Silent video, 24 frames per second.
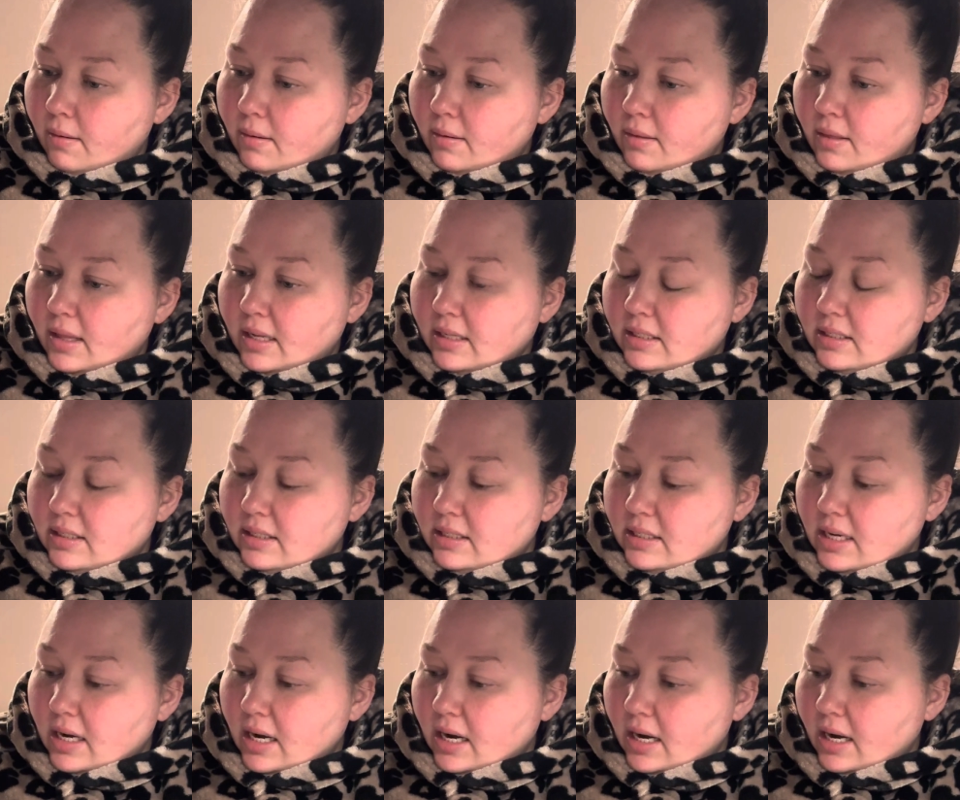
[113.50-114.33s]
That's
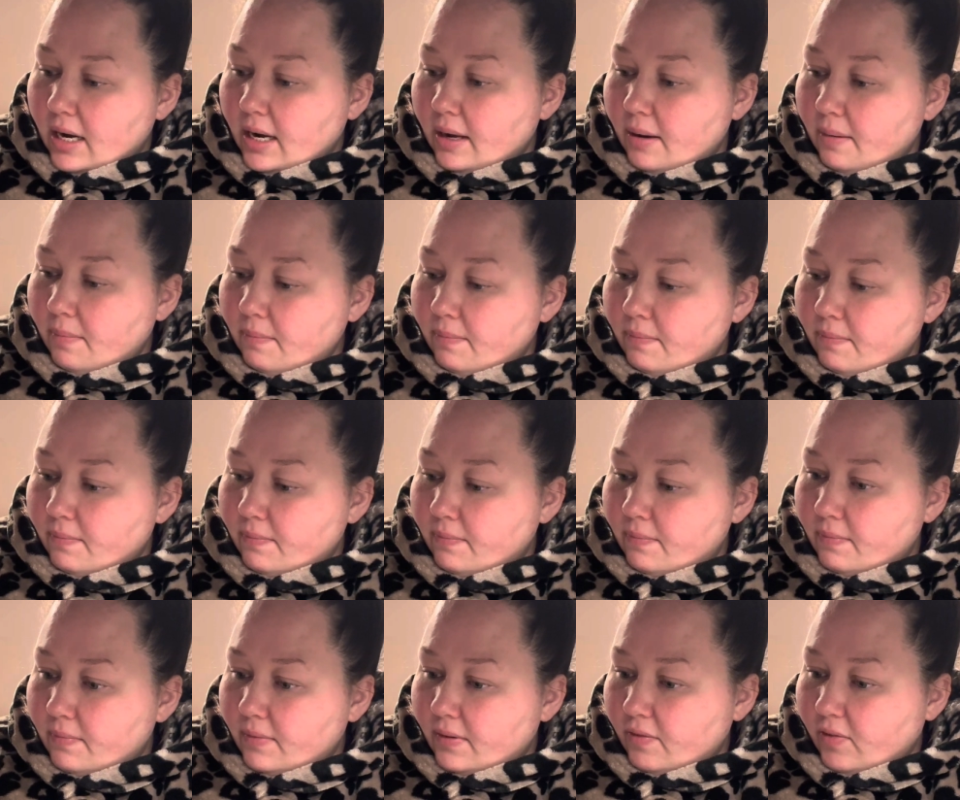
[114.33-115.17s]
time.
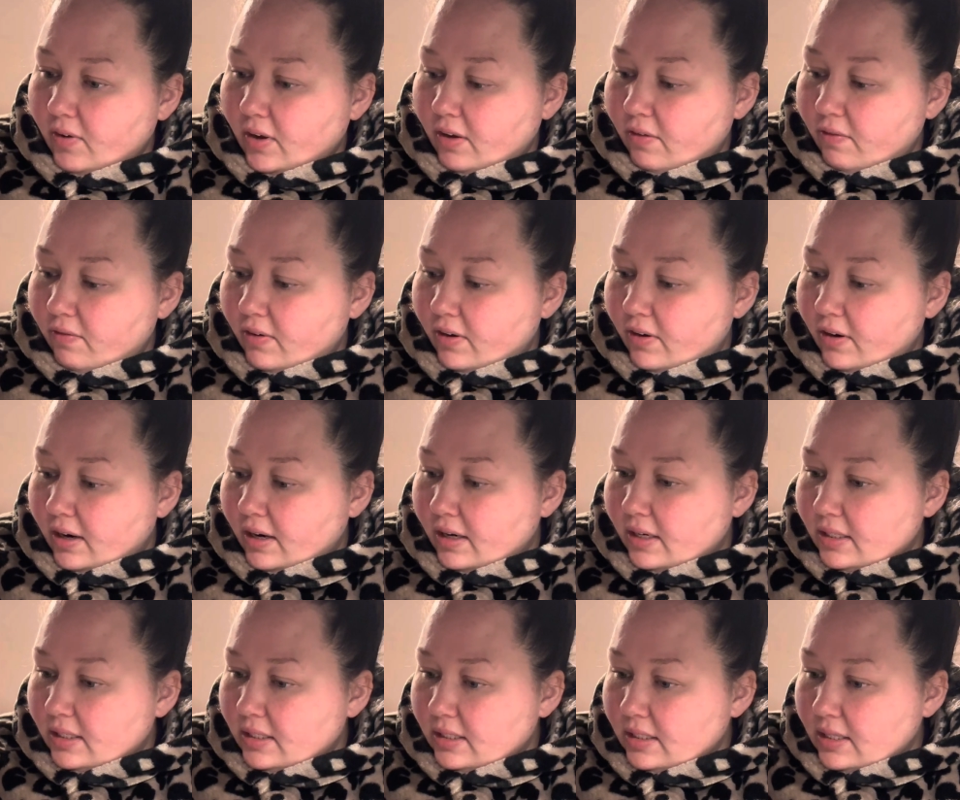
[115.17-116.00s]
If I can figure out how
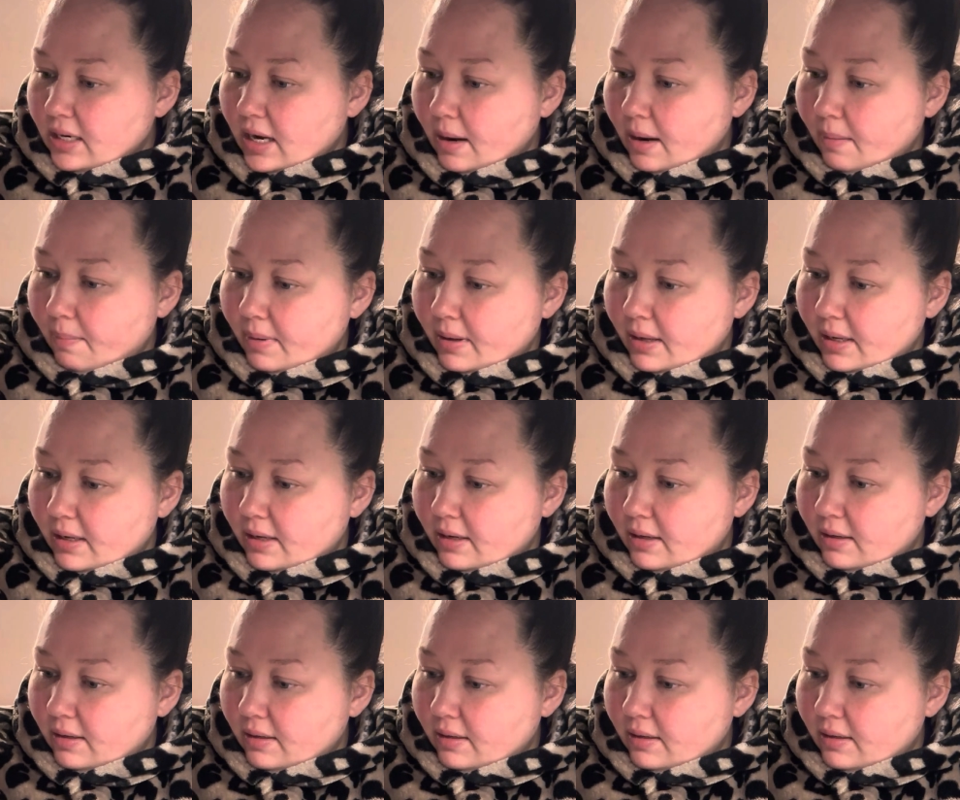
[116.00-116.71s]
to stop it.